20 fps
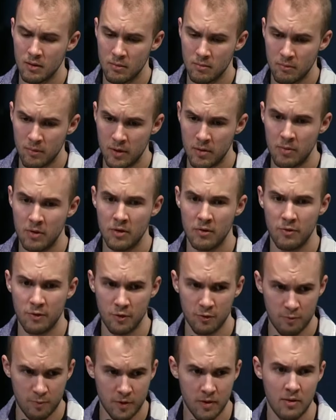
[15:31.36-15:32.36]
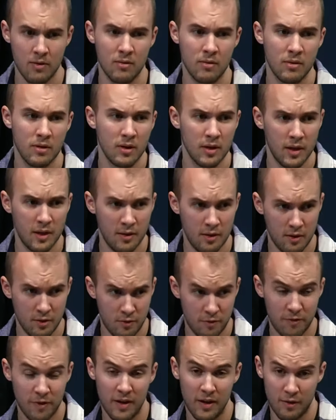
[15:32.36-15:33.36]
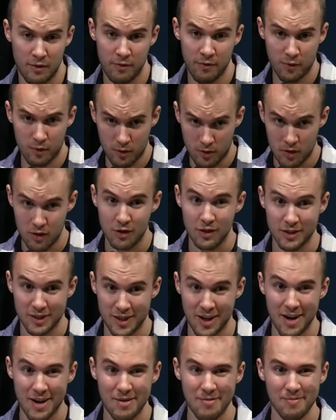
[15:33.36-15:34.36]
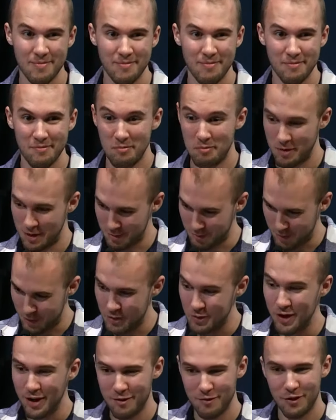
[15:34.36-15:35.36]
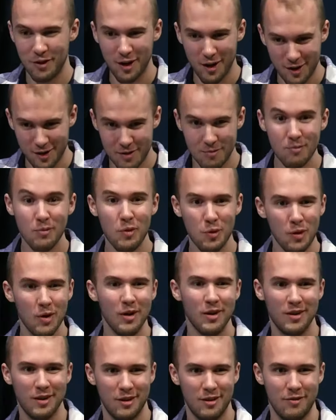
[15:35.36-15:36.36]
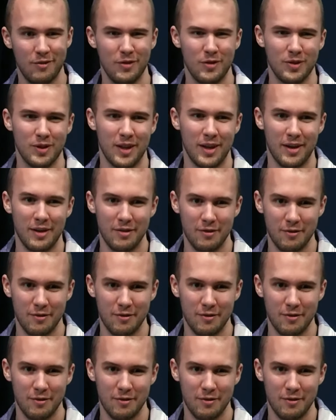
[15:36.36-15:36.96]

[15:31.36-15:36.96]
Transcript: Maybe if you've been in the faith for a long time, maybe you have God in more of your life.